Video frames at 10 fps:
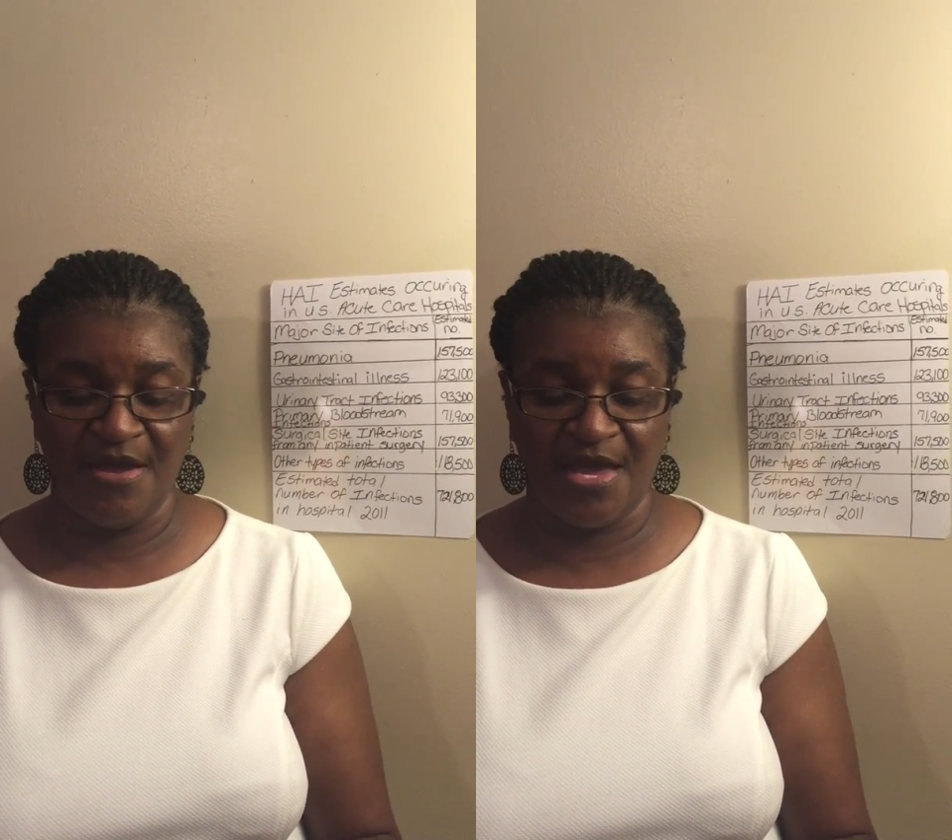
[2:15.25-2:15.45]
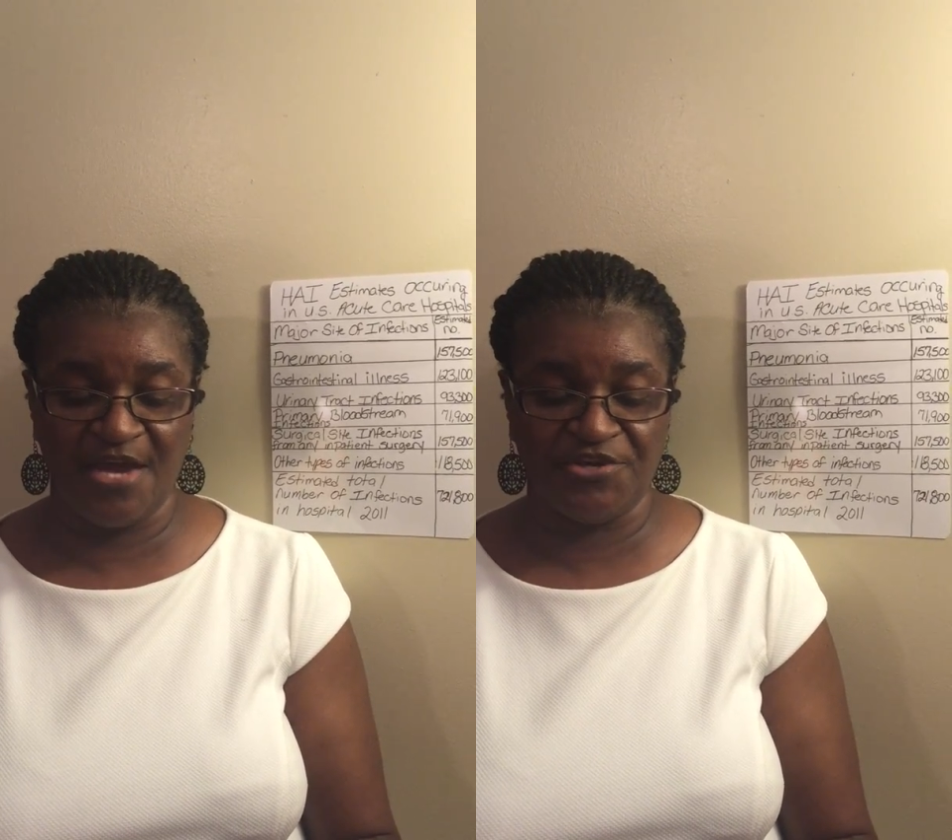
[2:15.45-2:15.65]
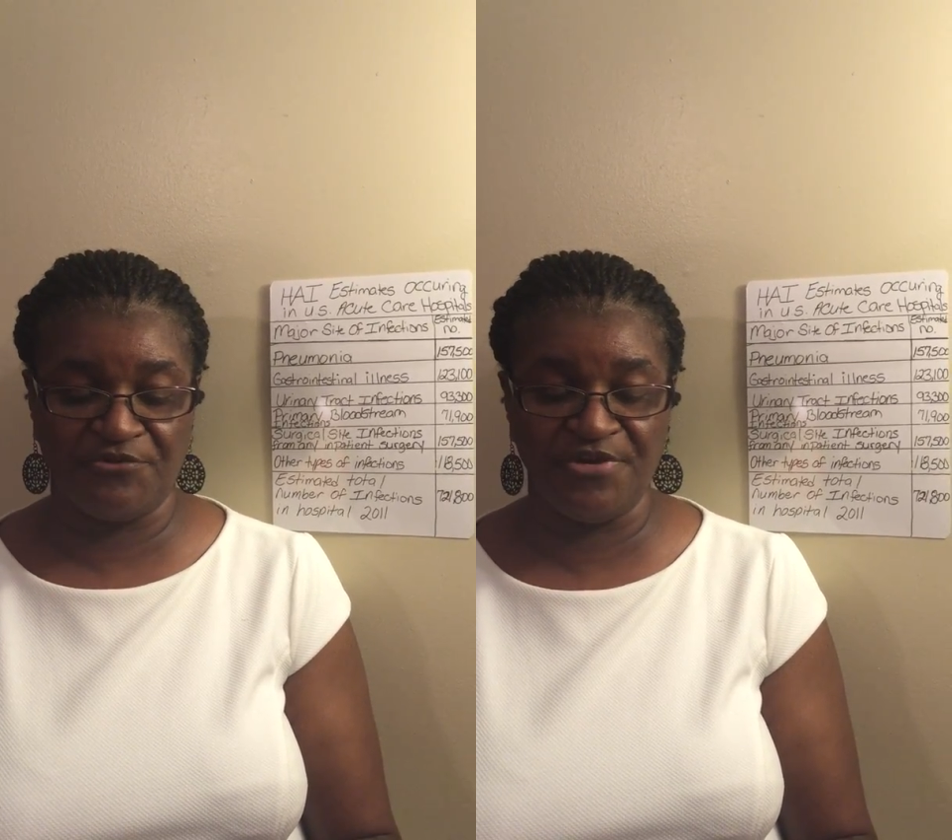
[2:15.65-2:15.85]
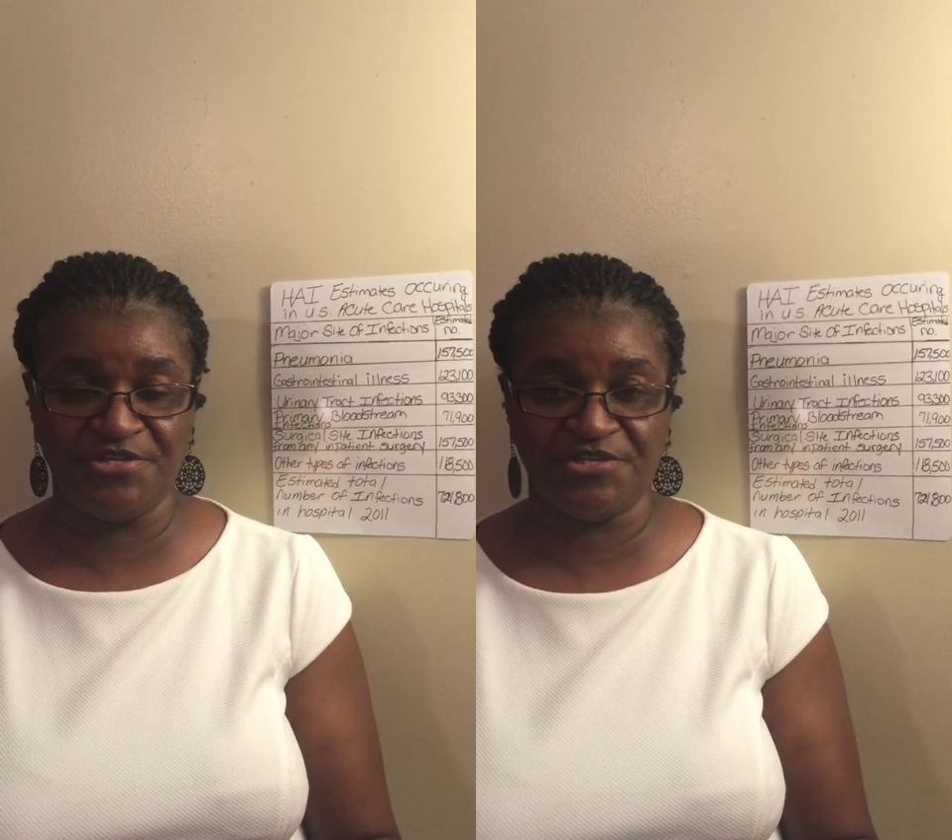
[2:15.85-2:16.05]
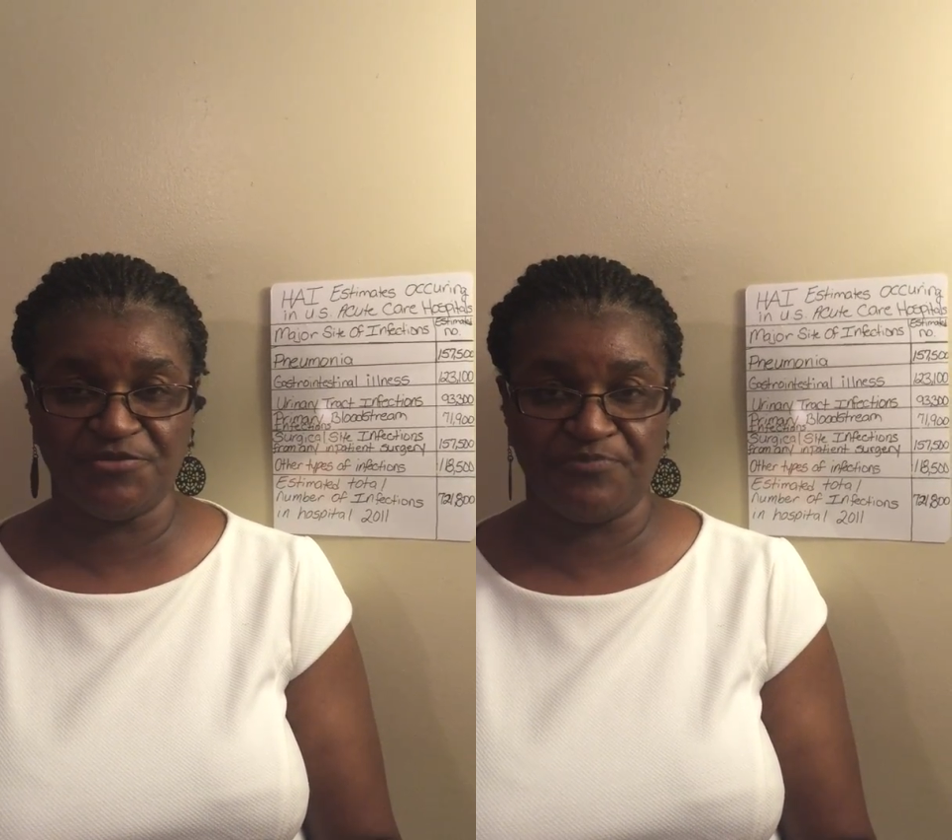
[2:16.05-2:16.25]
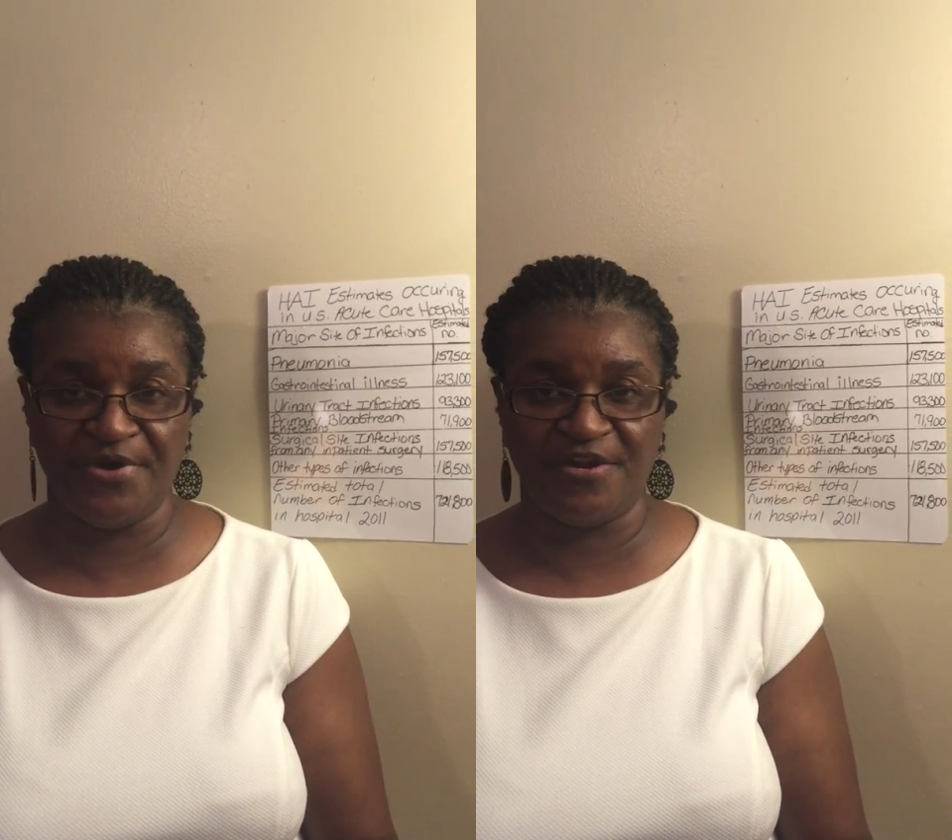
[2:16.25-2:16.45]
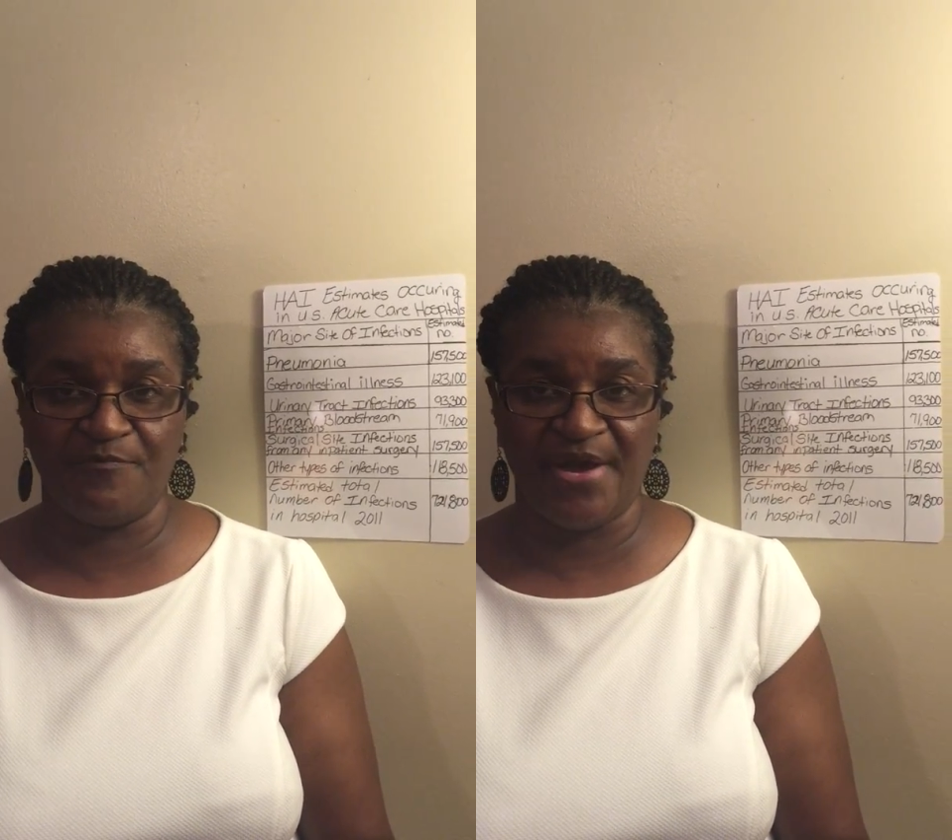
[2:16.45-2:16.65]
can decrease the spread of